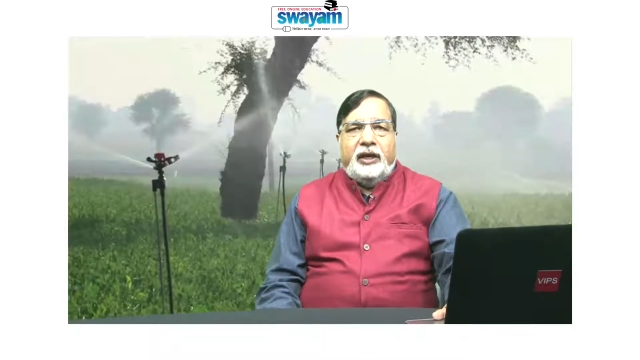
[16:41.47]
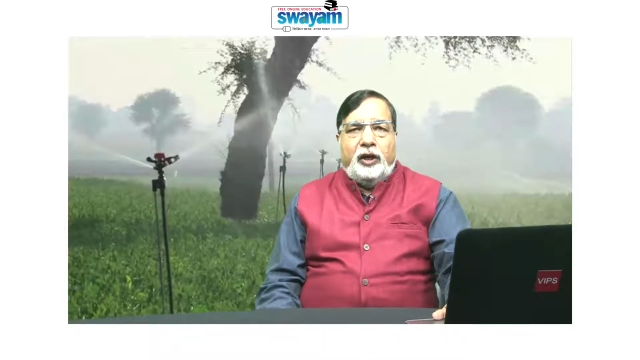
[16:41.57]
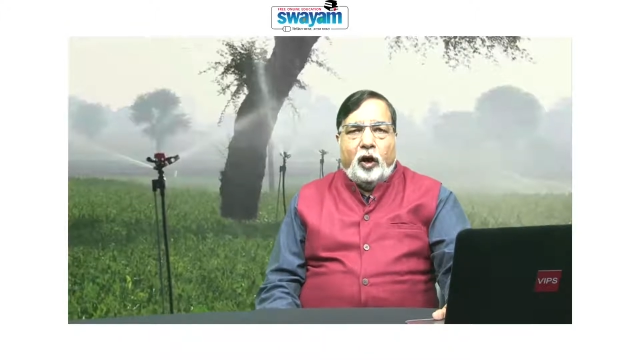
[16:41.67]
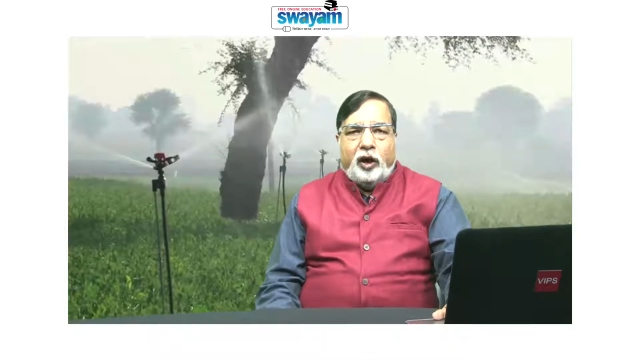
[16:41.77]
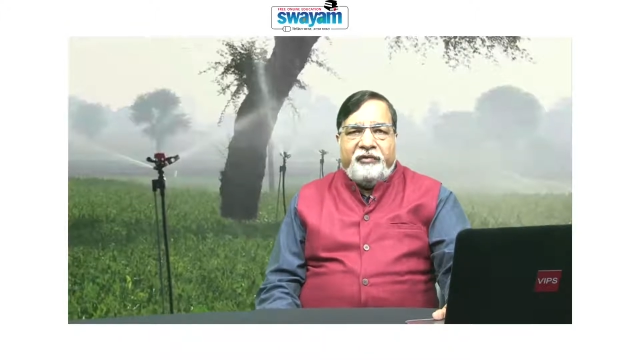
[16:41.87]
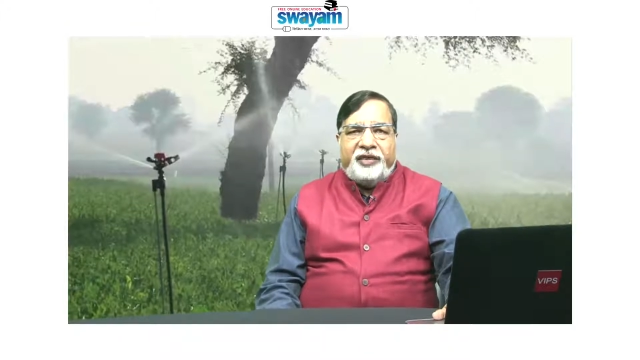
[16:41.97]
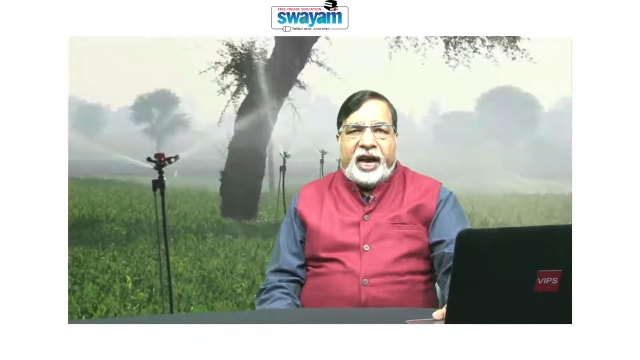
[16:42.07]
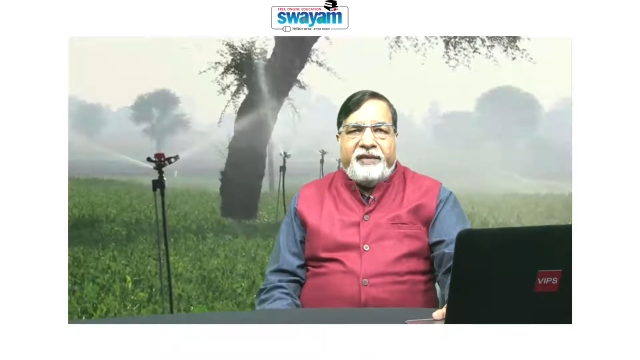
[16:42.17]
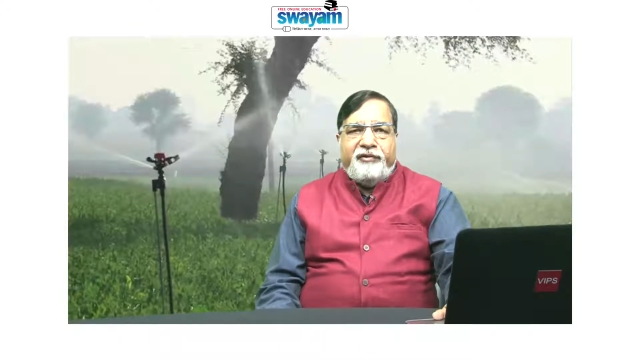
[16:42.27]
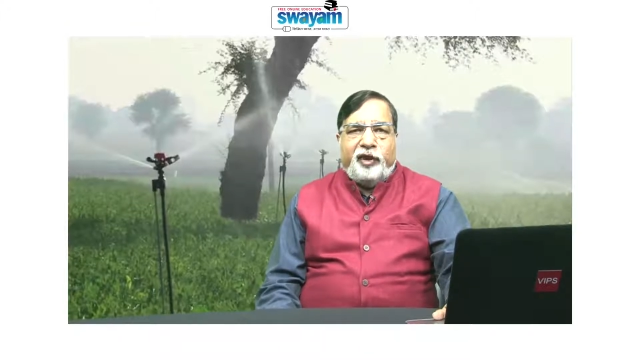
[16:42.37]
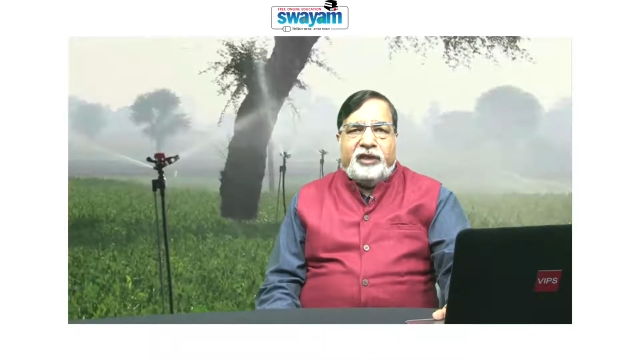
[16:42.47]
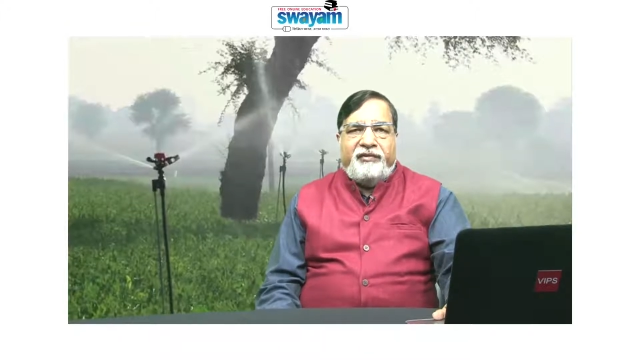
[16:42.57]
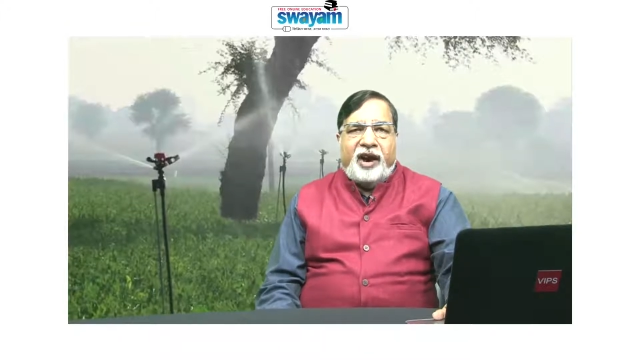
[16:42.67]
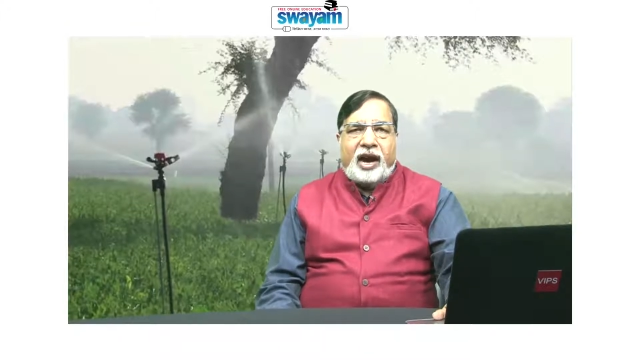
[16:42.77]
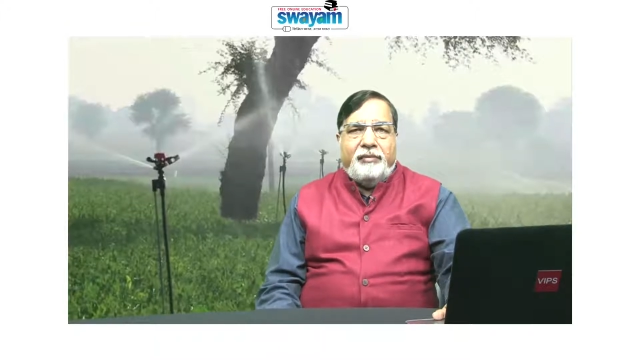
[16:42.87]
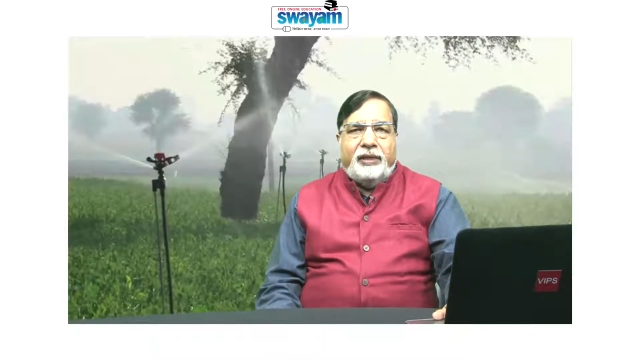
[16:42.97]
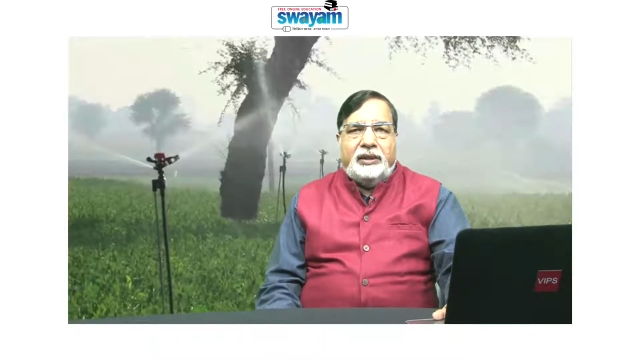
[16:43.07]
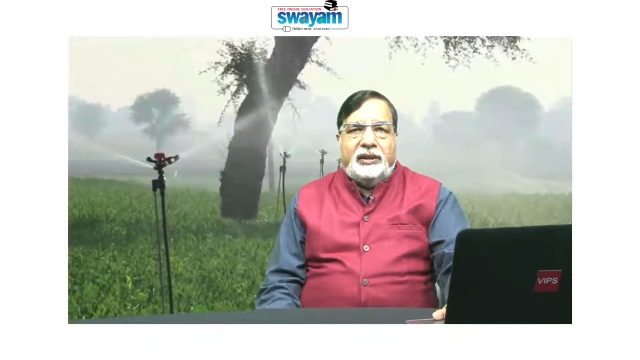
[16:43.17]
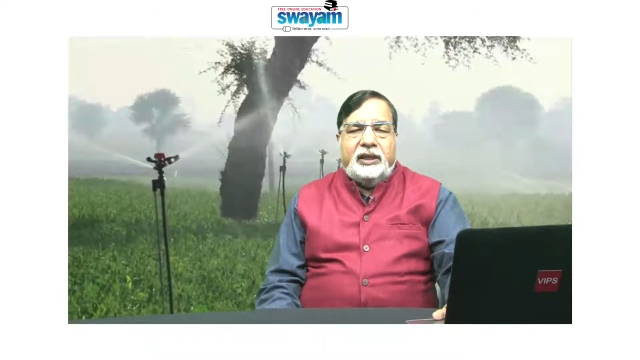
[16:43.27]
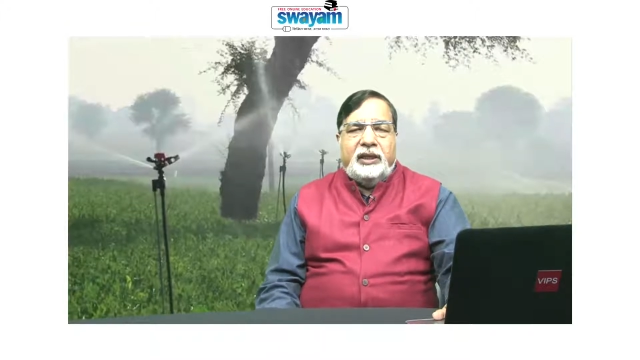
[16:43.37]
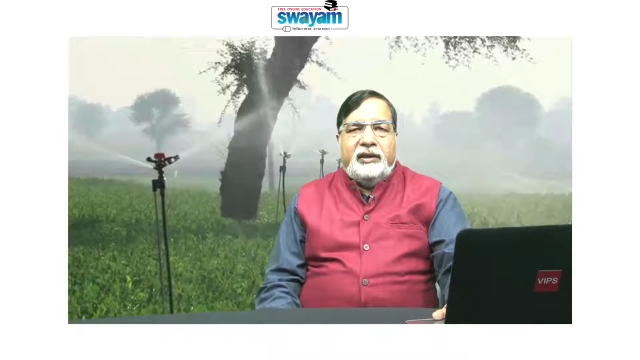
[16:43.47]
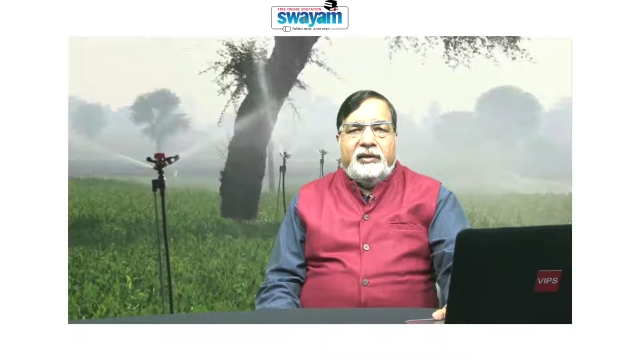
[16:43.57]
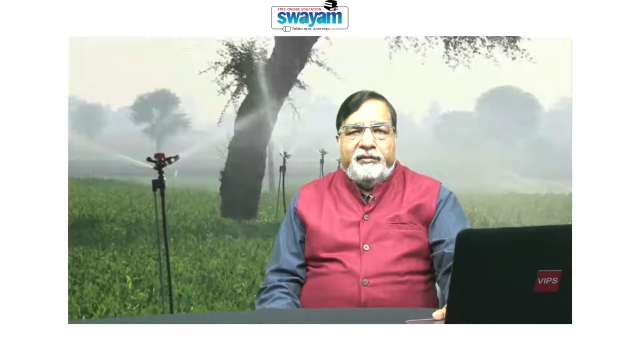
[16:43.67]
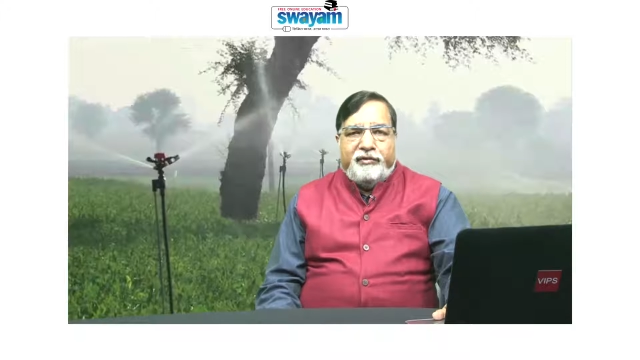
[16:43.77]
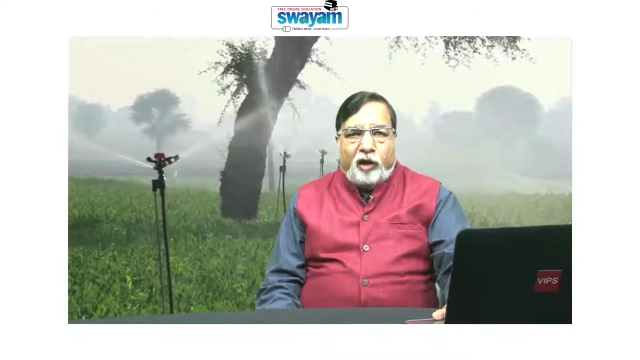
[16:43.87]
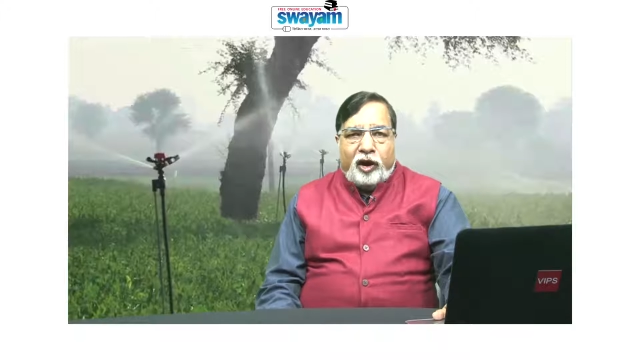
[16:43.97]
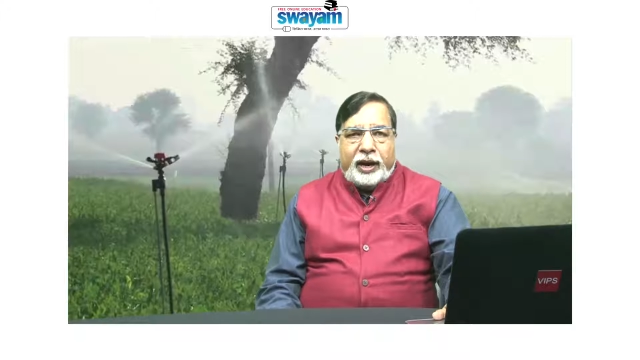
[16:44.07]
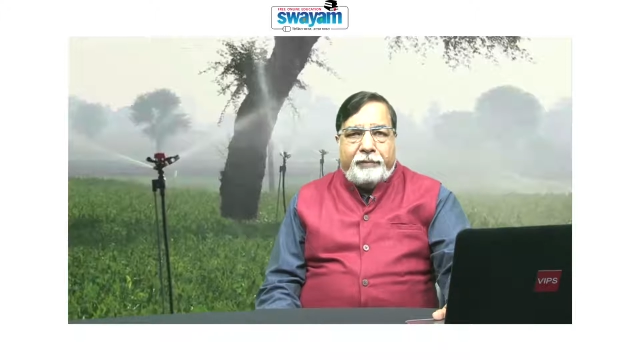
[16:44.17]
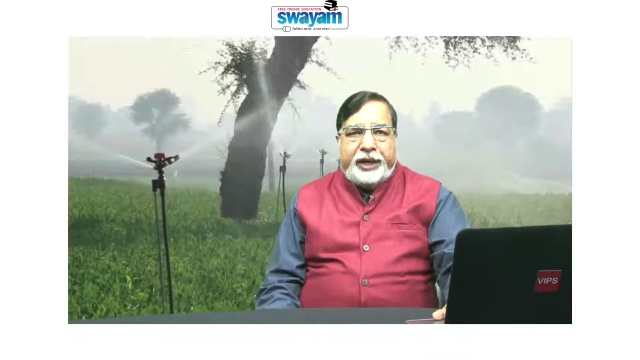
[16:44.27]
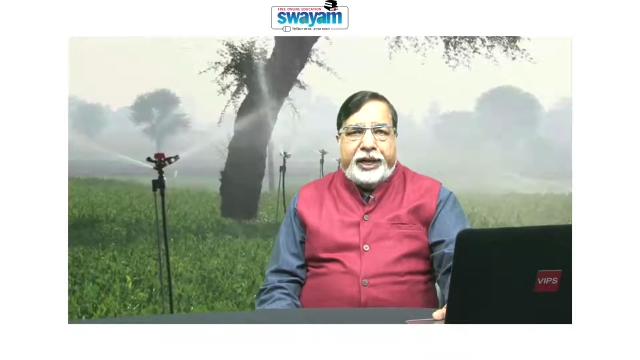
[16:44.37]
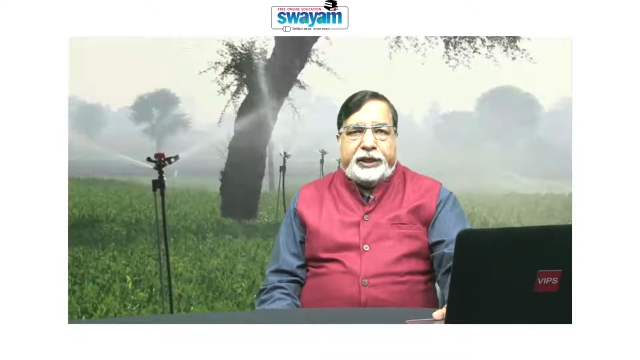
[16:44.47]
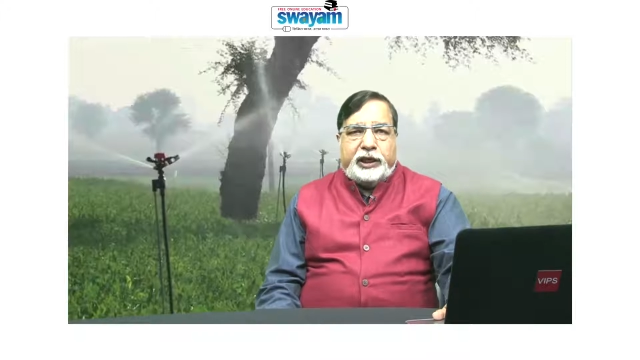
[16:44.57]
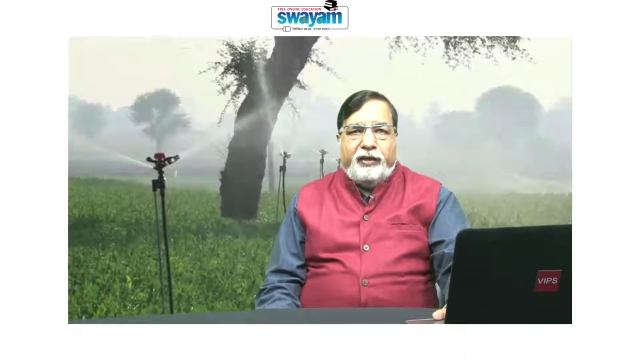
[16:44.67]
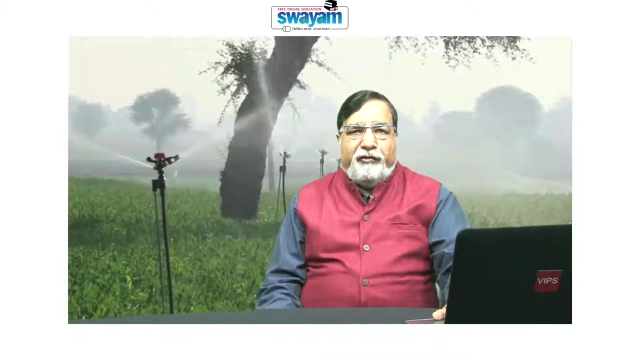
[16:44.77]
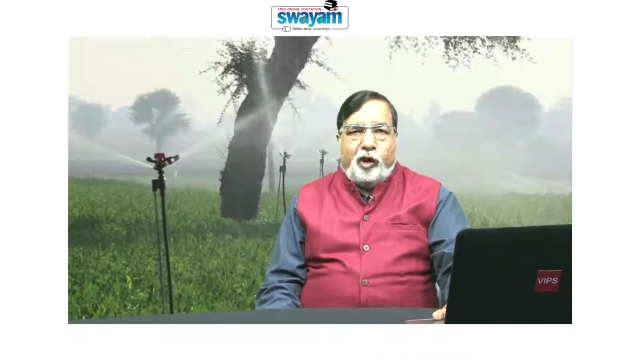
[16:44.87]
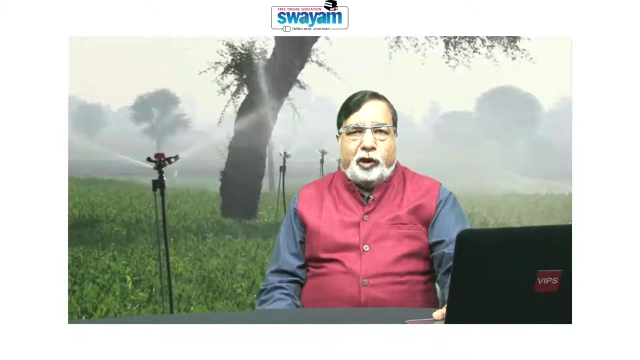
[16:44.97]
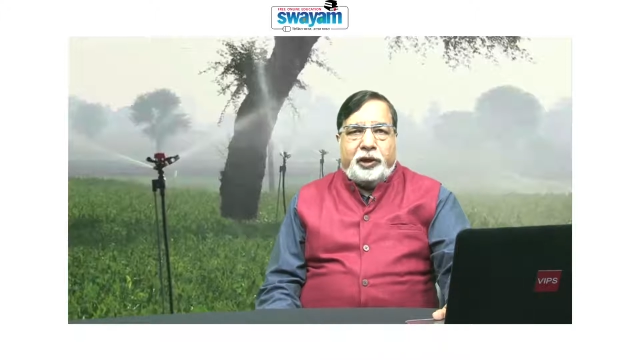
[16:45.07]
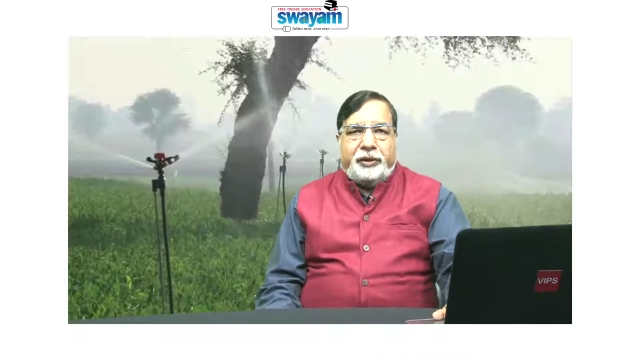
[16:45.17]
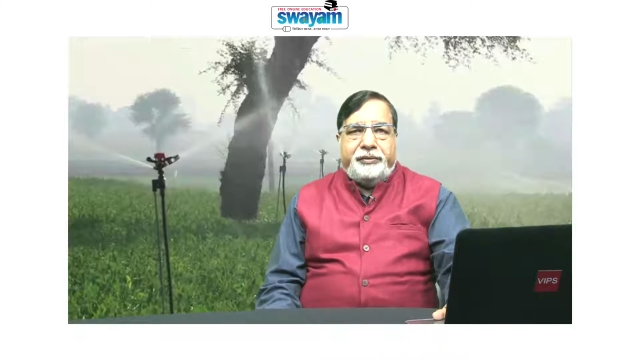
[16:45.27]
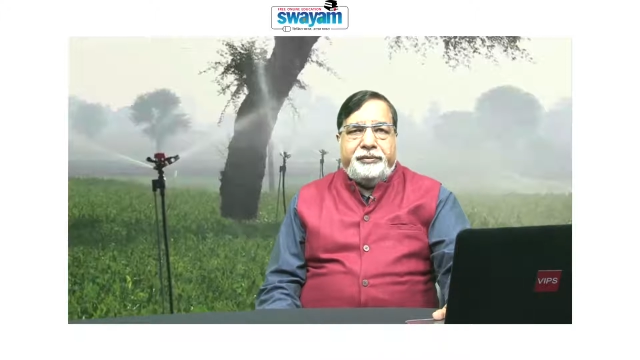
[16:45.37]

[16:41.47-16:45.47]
lot of time for the farmers for application of water.